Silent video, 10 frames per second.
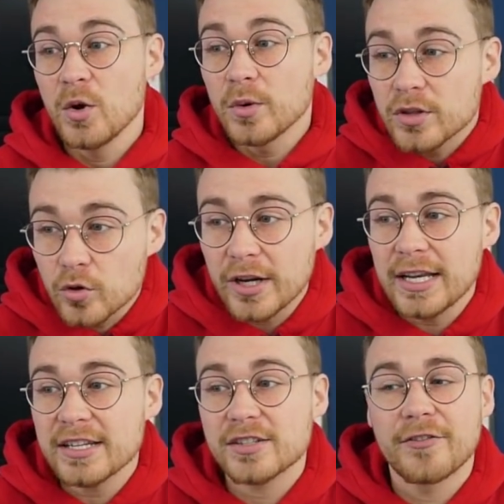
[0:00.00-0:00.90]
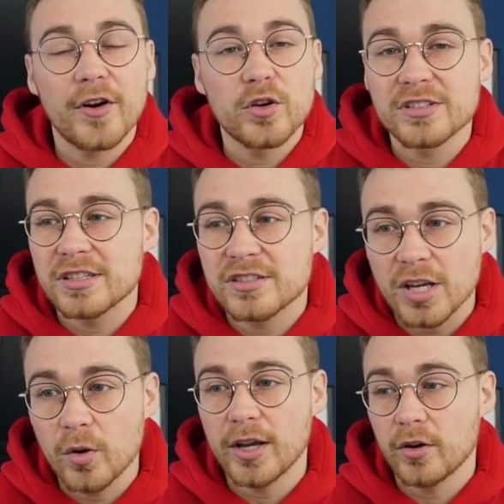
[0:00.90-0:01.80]
With Grealish, the focus is
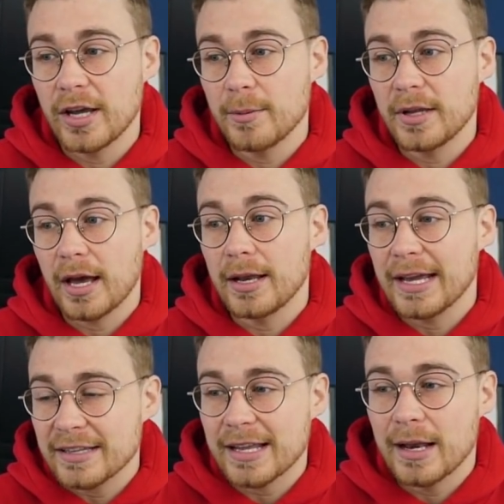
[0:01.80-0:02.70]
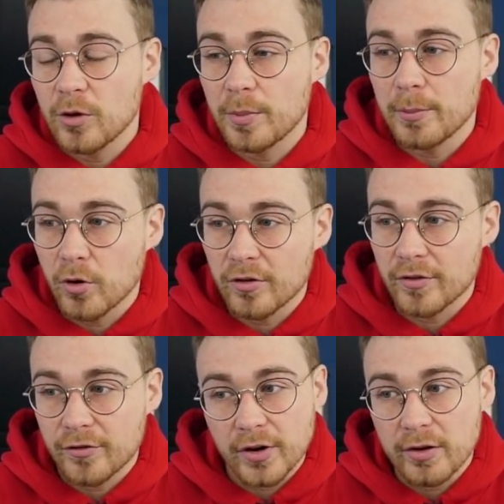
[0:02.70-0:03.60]
solely on him and he has that little bit more of a
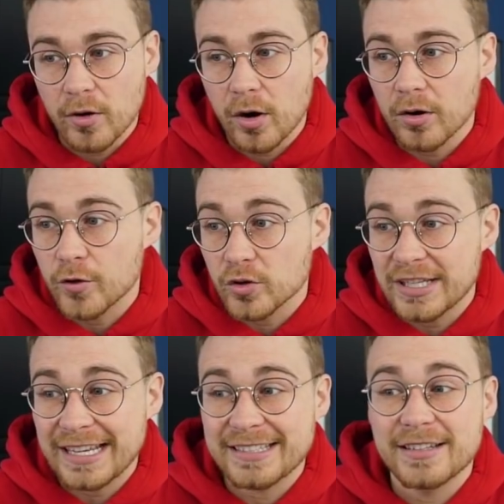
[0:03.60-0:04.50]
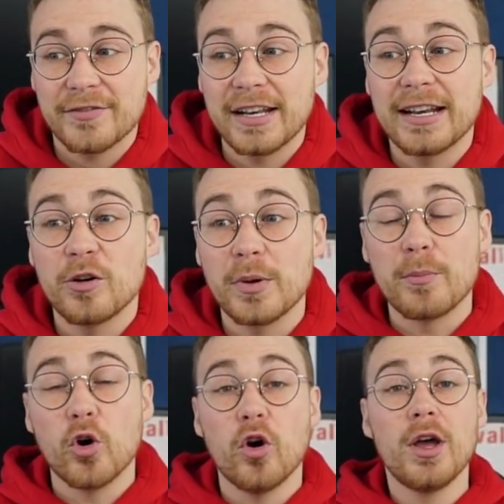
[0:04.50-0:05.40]
free roll. Of course, he has to defend a little bit
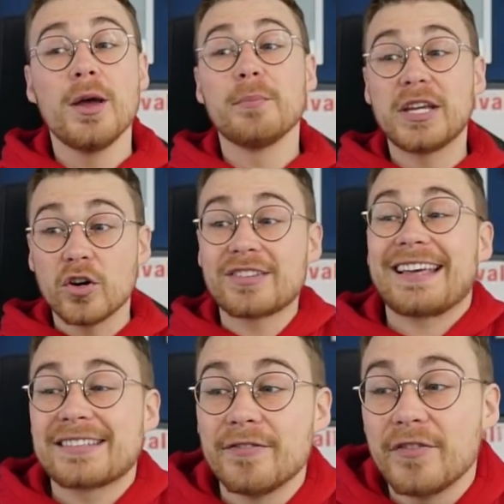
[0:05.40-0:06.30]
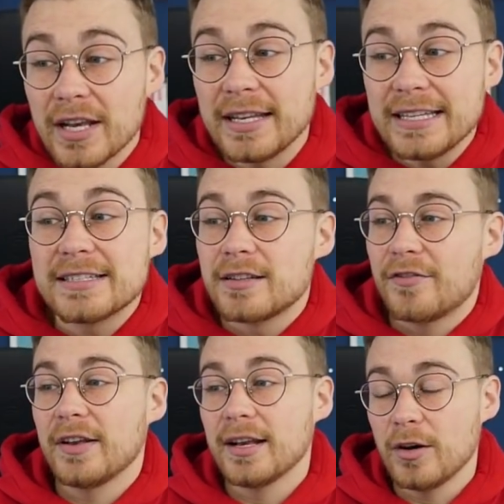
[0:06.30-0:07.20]
more because Aston Villa need to
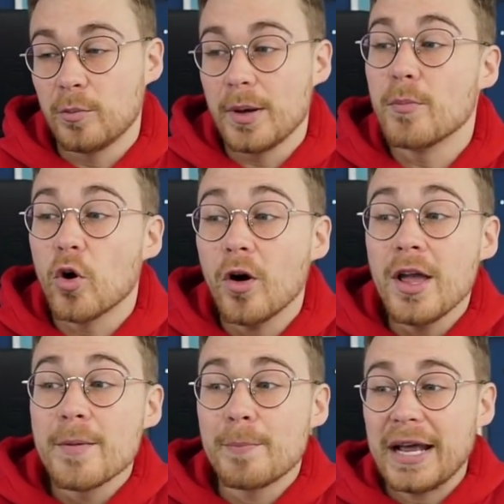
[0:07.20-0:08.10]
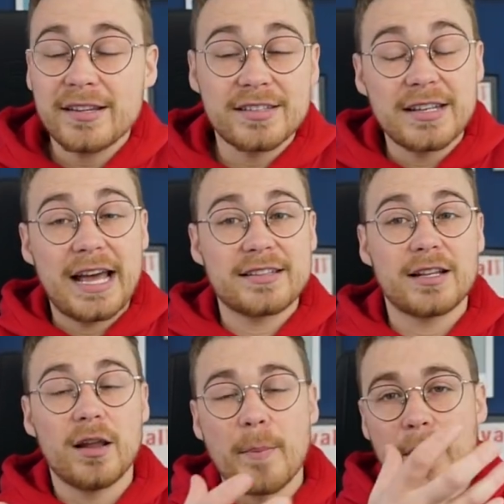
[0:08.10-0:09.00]
defend a little bit more. Maddison has
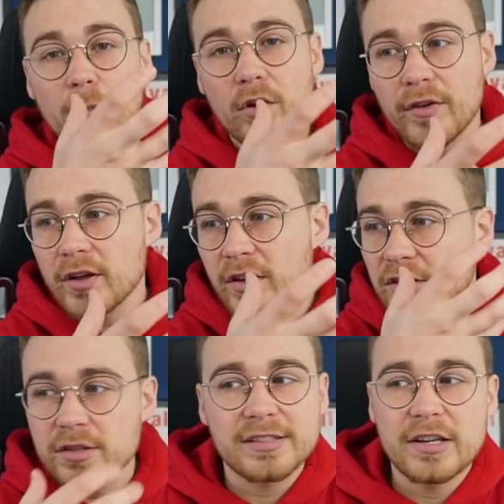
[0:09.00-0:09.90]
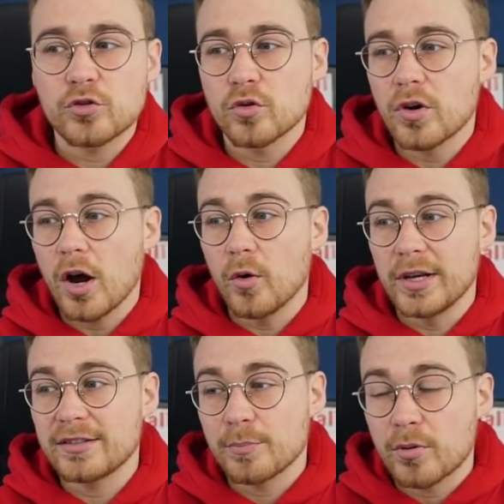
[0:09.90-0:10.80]
a bit more of a central role and
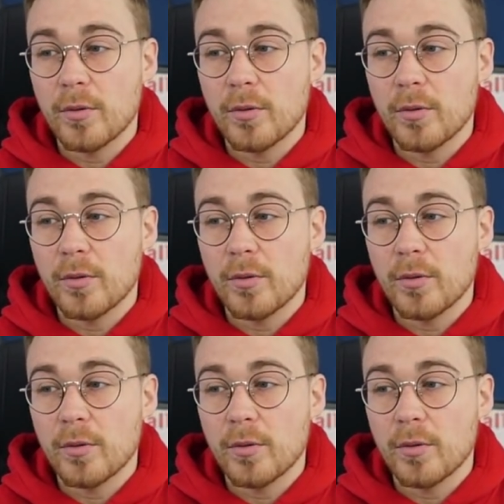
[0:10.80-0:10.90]
he's a